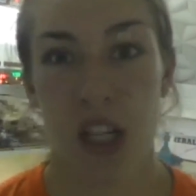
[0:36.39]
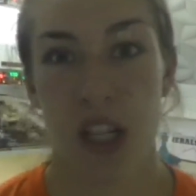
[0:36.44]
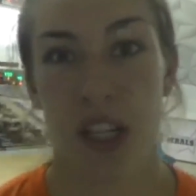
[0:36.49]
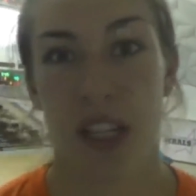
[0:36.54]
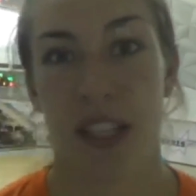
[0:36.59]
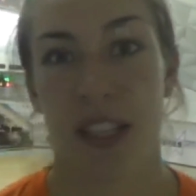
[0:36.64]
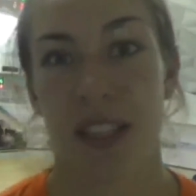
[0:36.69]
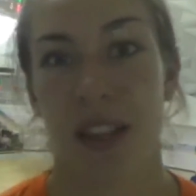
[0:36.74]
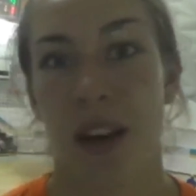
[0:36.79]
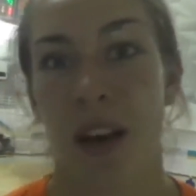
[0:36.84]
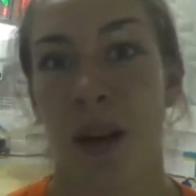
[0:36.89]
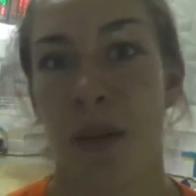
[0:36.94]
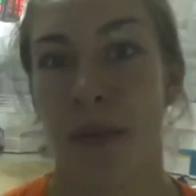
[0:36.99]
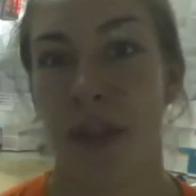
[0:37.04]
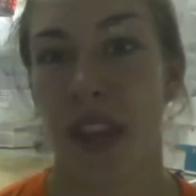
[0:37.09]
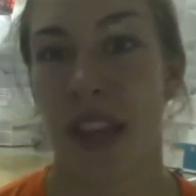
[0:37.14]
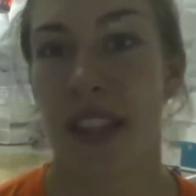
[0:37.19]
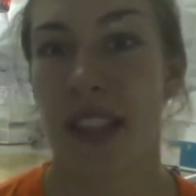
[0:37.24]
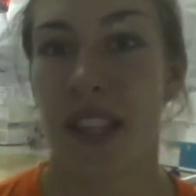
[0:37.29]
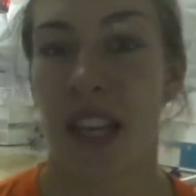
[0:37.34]
Just um,
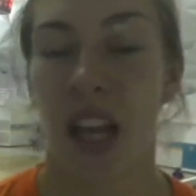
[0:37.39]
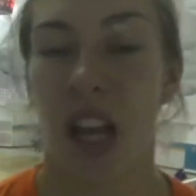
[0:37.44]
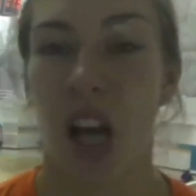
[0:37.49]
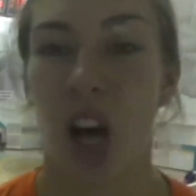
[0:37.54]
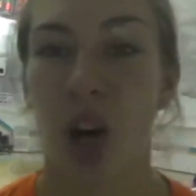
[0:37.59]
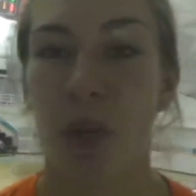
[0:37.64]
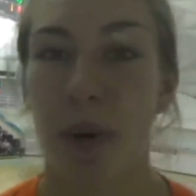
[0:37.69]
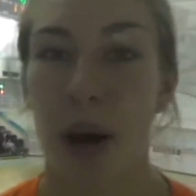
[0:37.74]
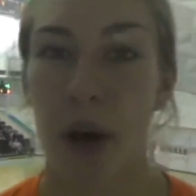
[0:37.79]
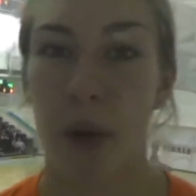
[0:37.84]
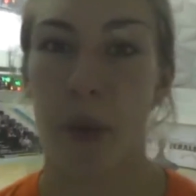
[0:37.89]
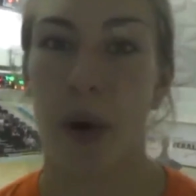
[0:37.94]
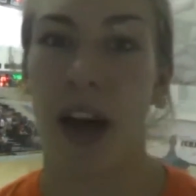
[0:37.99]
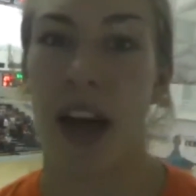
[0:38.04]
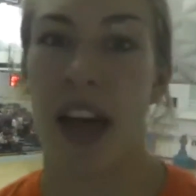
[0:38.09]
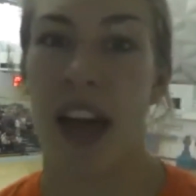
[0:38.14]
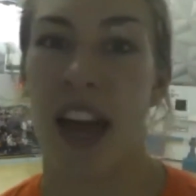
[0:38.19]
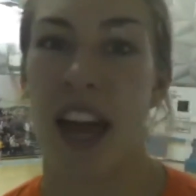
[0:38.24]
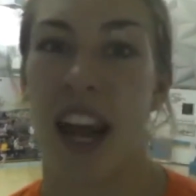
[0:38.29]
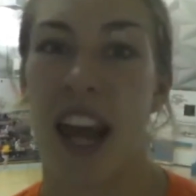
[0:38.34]
things didn't go my
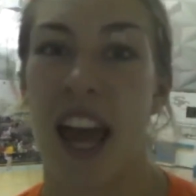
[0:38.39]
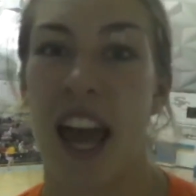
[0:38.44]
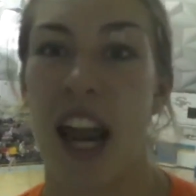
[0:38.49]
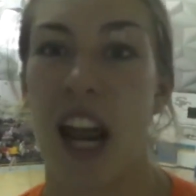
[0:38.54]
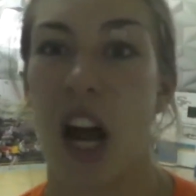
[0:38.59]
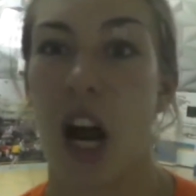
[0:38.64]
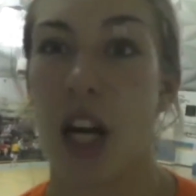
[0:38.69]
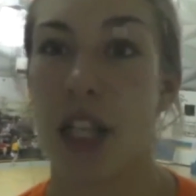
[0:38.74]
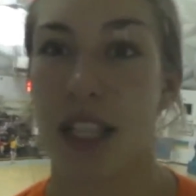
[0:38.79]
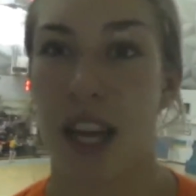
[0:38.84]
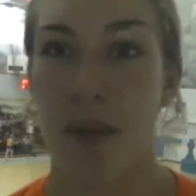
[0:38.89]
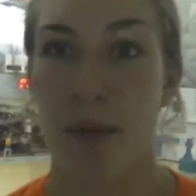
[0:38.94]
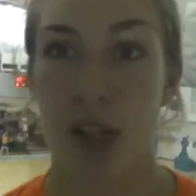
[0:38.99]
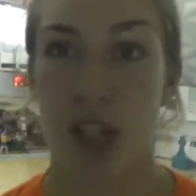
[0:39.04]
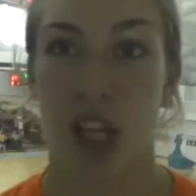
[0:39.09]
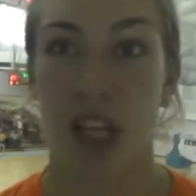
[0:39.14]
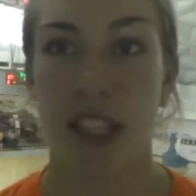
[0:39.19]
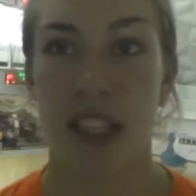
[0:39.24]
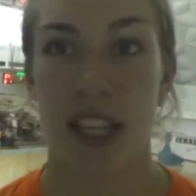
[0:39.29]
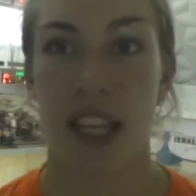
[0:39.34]
way, and I had a hard time
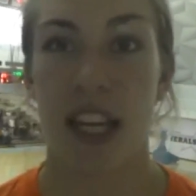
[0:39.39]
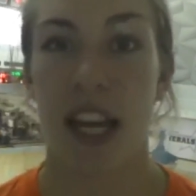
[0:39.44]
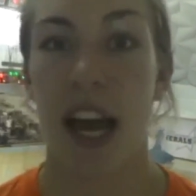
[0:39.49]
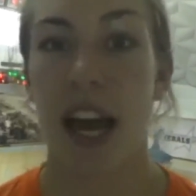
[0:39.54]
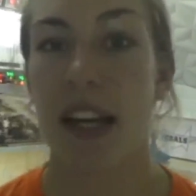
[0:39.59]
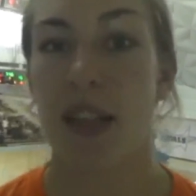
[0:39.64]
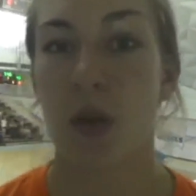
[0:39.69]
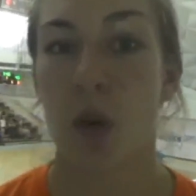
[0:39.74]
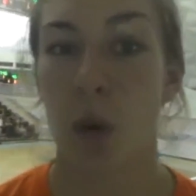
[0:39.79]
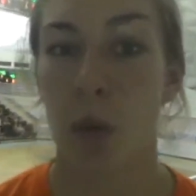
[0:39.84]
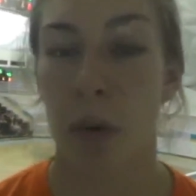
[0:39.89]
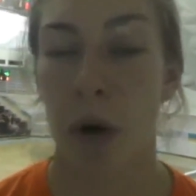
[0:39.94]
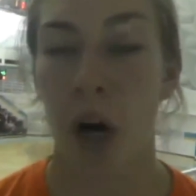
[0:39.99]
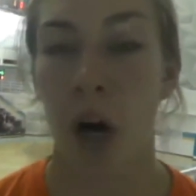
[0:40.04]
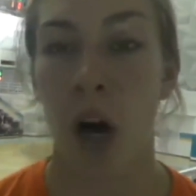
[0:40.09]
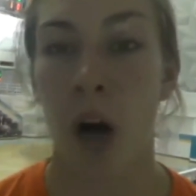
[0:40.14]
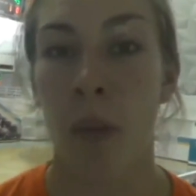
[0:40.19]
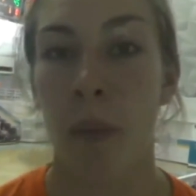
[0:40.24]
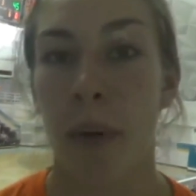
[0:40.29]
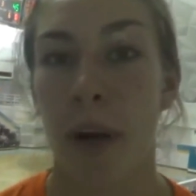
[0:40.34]
adjusting to high school
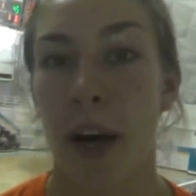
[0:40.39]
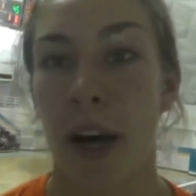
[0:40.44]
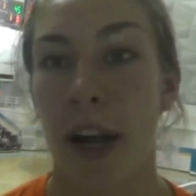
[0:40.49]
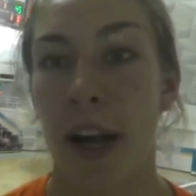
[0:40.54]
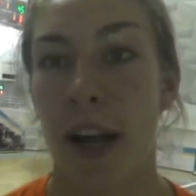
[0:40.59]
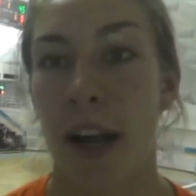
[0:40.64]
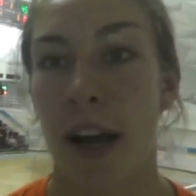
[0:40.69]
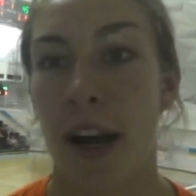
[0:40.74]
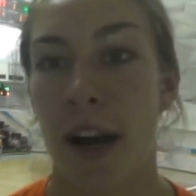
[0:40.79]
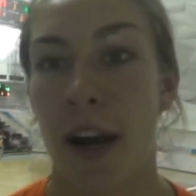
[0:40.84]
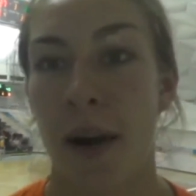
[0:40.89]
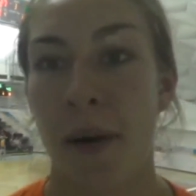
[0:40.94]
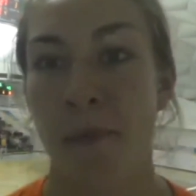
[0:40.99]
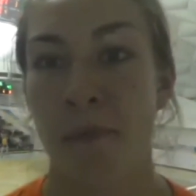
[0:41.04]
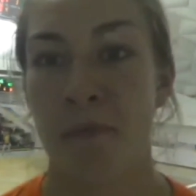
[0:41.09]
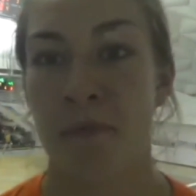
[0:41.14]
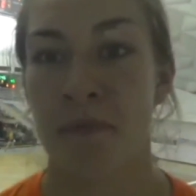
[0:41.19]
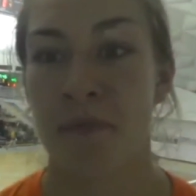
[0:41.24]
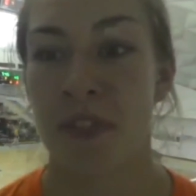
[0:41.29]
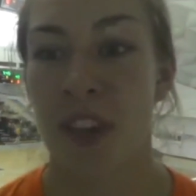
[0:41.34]
ball. But um,